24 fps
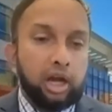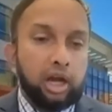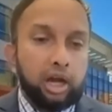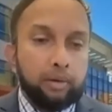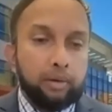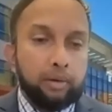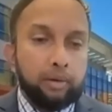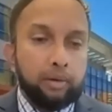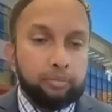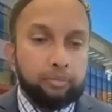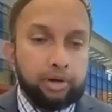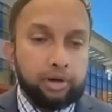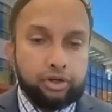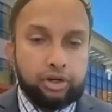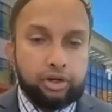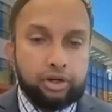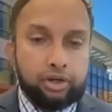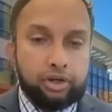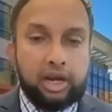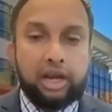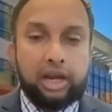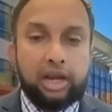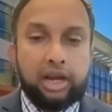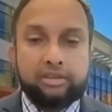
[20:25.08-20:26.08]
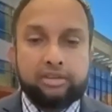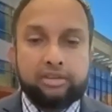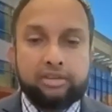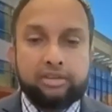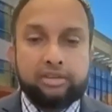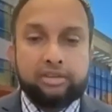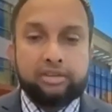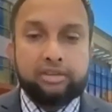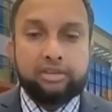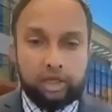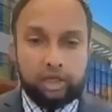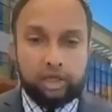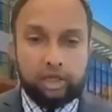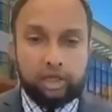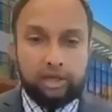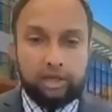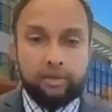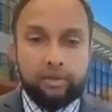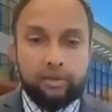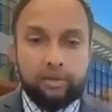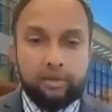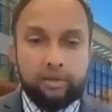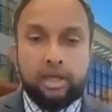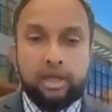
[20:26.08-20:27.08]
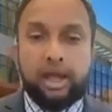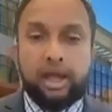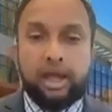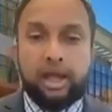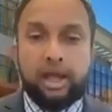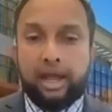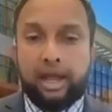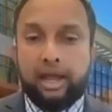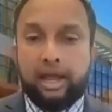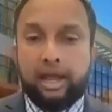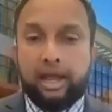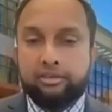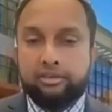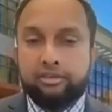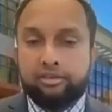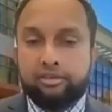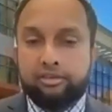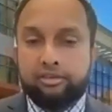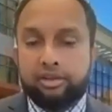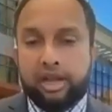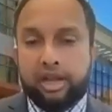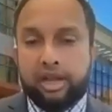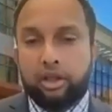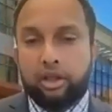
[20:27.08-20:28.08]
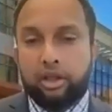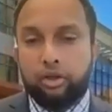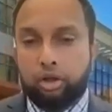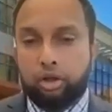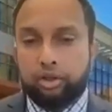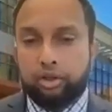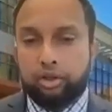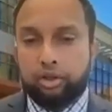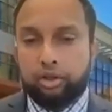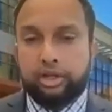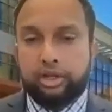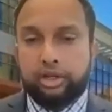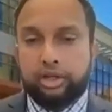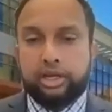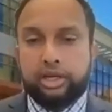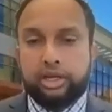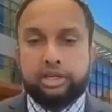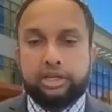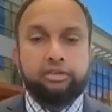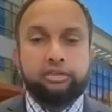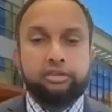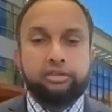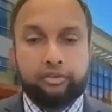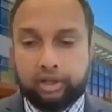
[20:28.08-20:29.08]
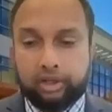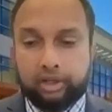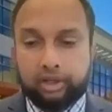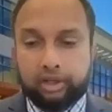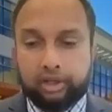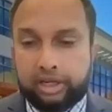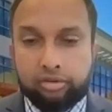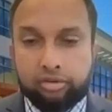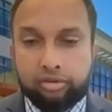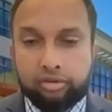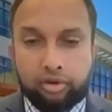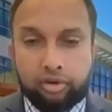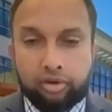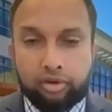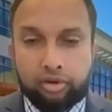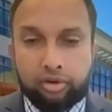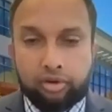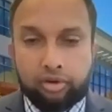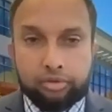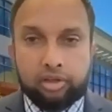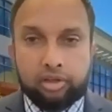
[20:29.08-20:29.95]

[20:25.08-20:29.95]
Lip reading: pressure as accurately as in alcohol and HCV-related cirrhosis.